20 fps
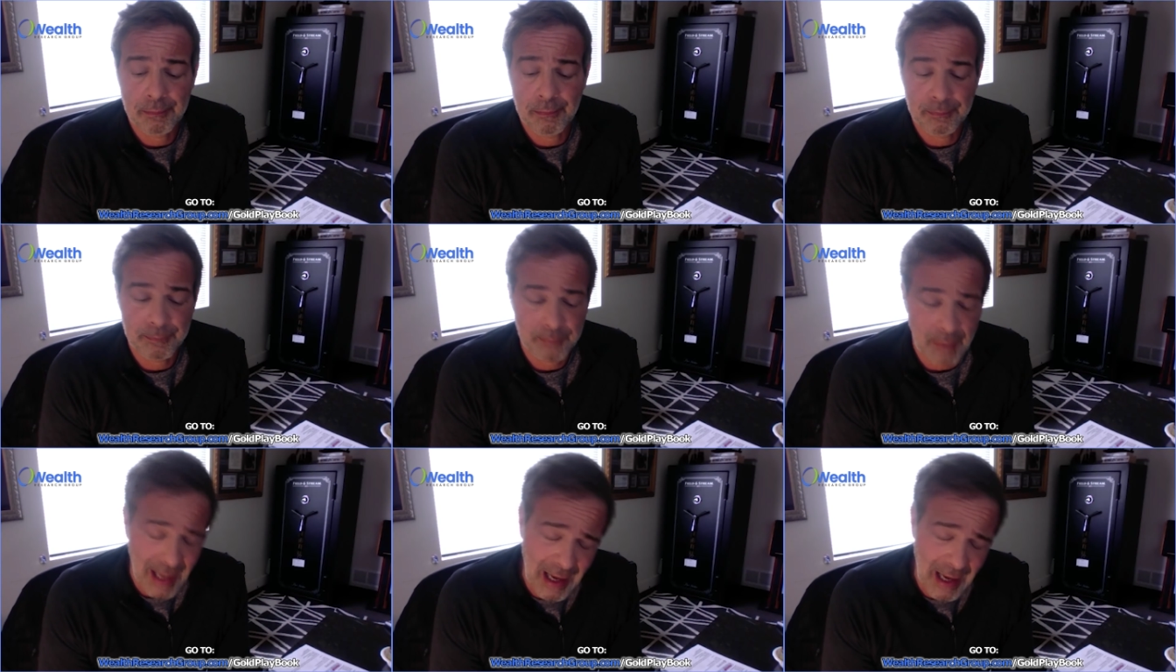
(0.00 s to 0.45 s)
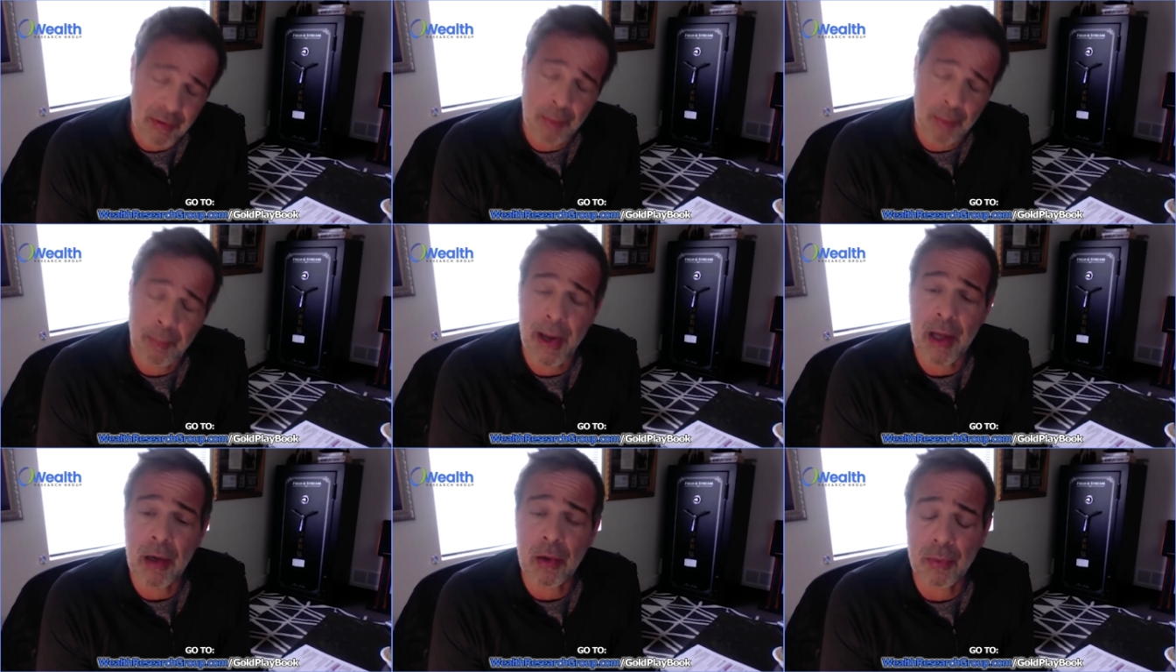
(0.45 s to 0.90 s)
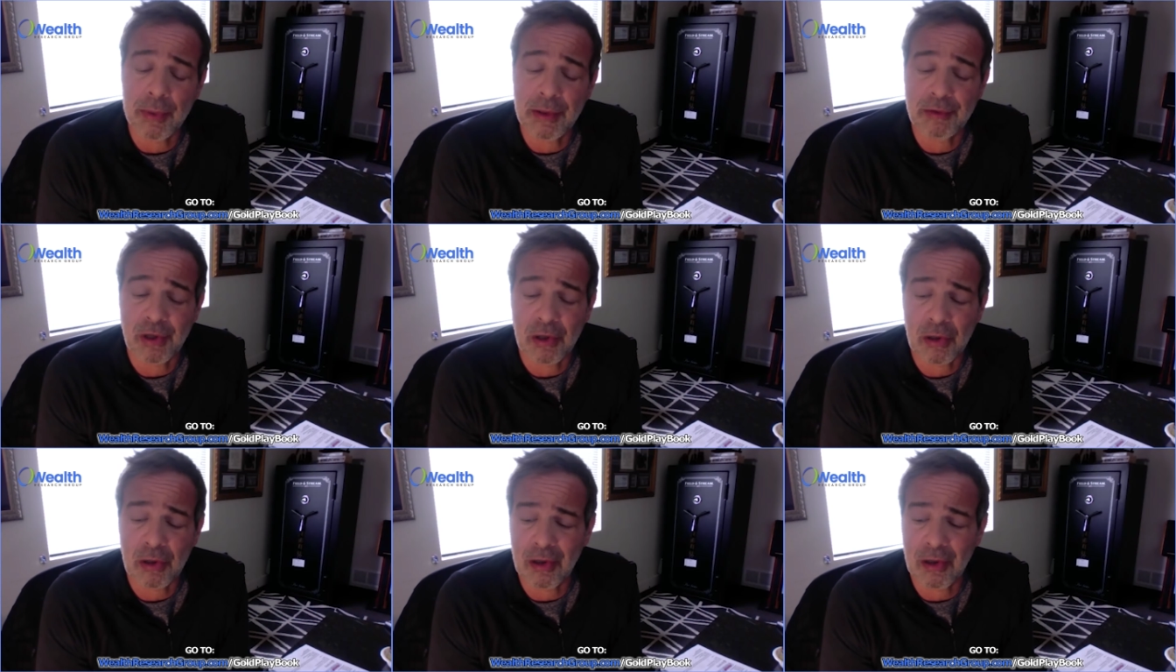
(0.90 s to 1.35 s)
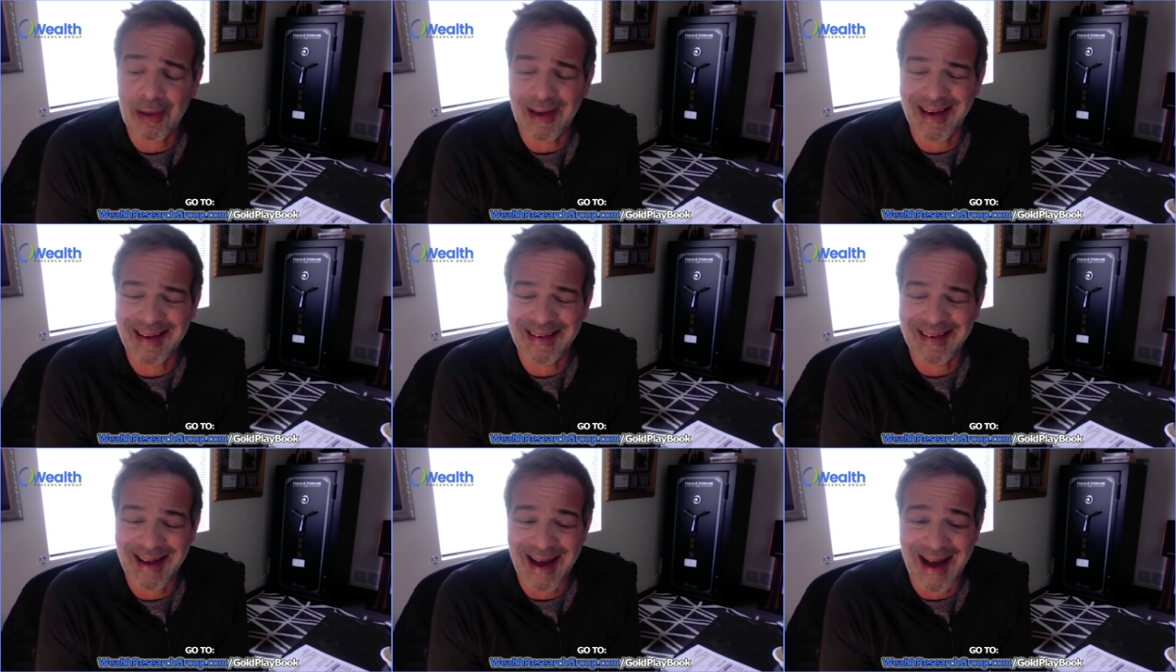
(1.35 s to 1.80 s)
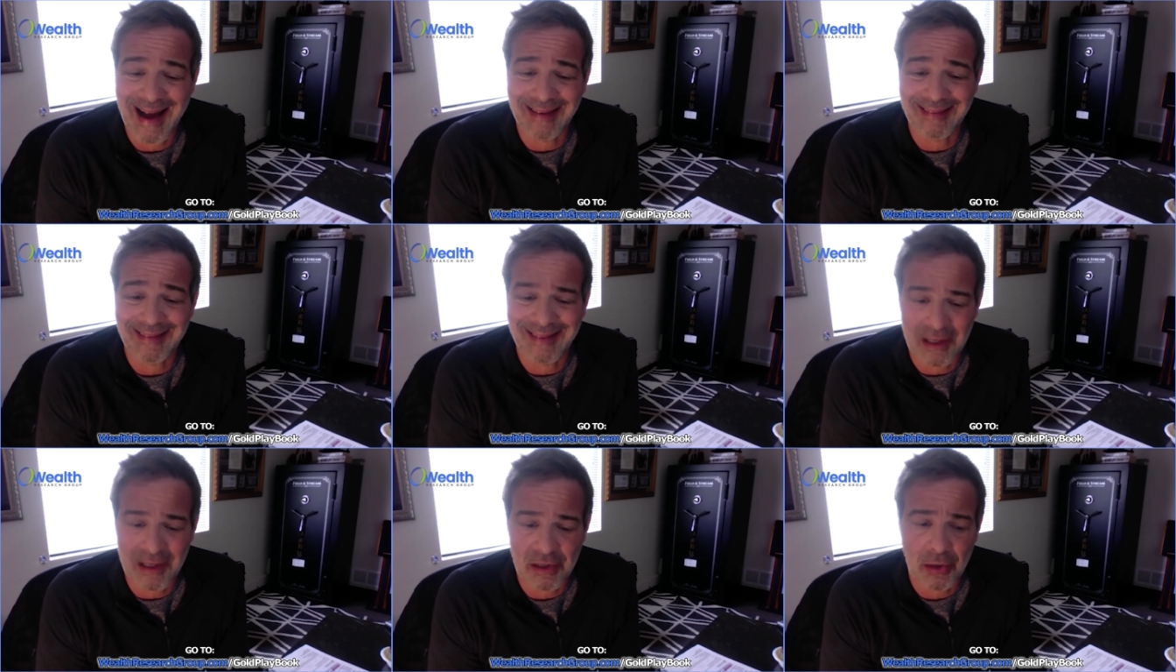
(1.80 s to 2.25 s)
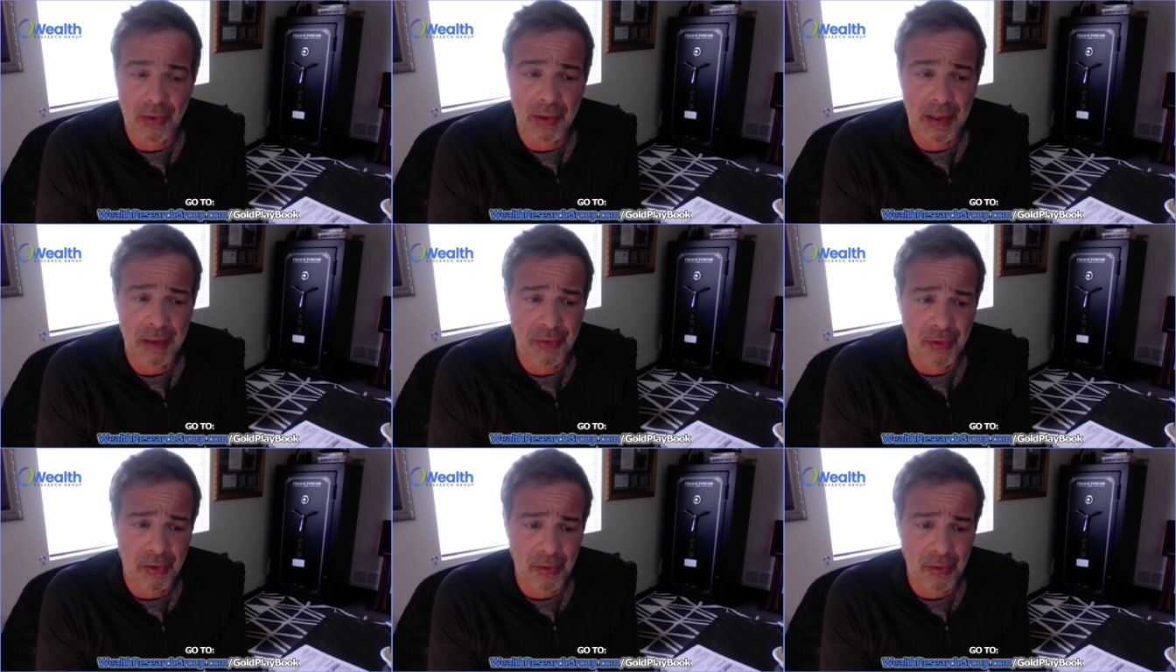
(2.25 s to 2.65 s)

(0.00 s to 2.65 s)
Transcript: have a better return and not denigrate their